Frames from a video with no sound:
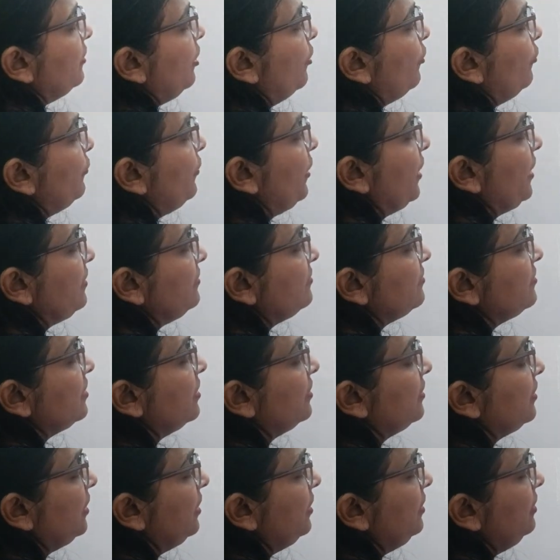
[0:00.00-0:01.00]
Now next
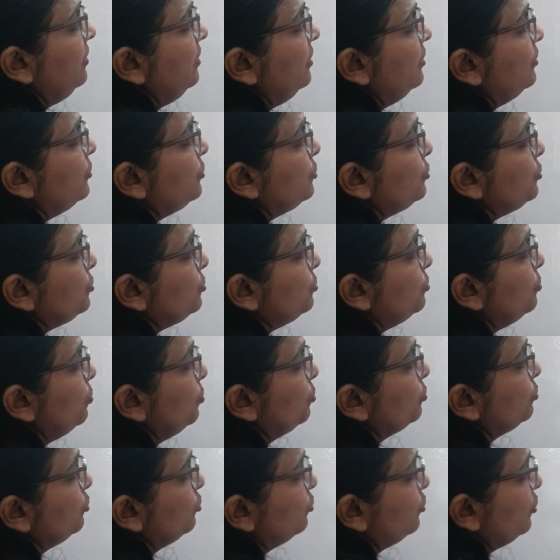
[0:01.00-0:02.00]
again
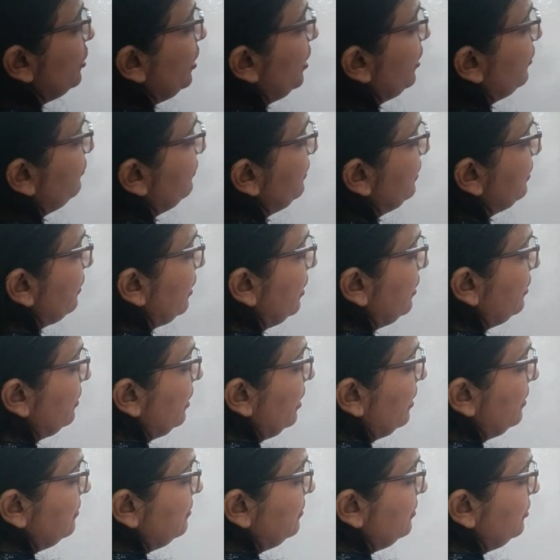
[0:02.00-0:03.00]
2. 3 I will write
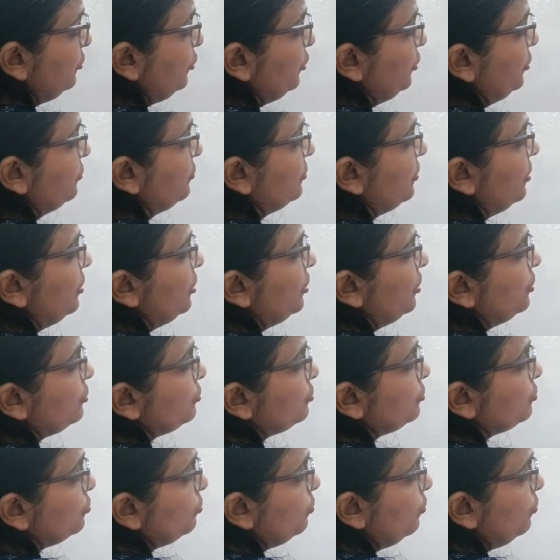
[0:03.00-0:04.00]
as it is.
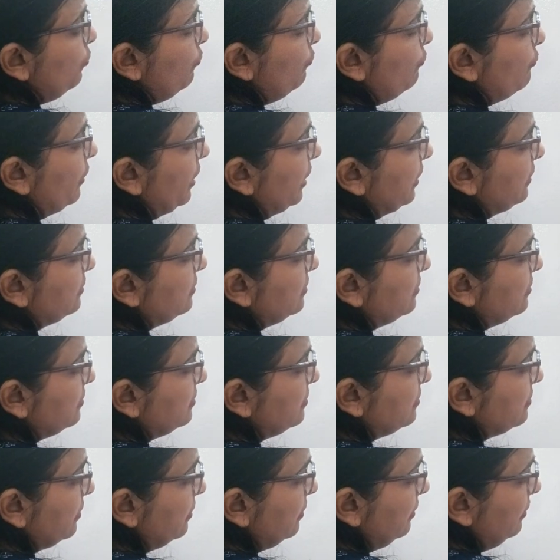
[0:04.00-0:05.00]
2
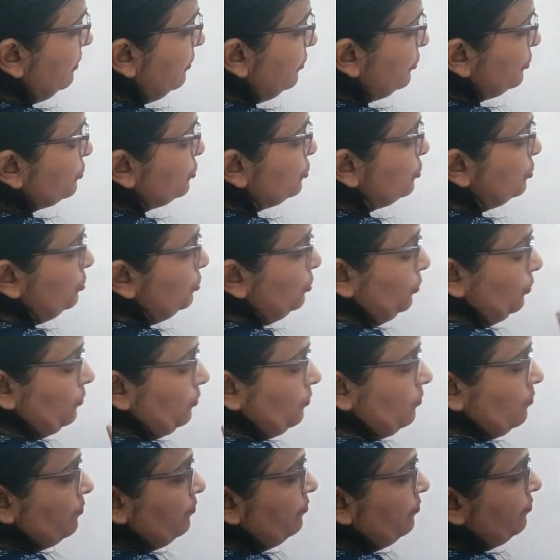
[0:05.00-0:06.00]
ones are
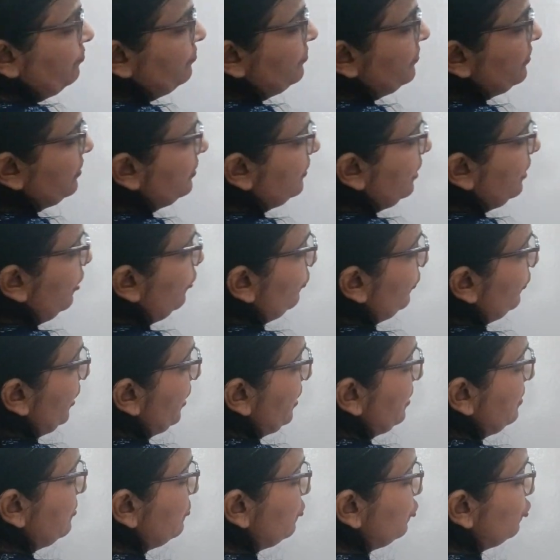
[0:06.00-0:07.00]
2. Now
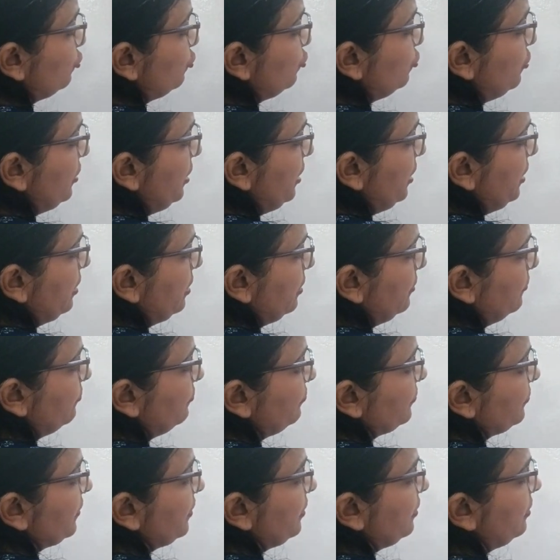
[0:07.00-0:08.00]
next
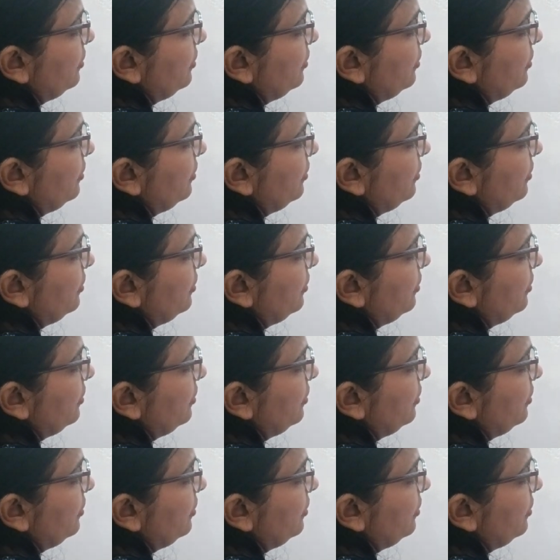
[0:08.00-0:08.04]
3.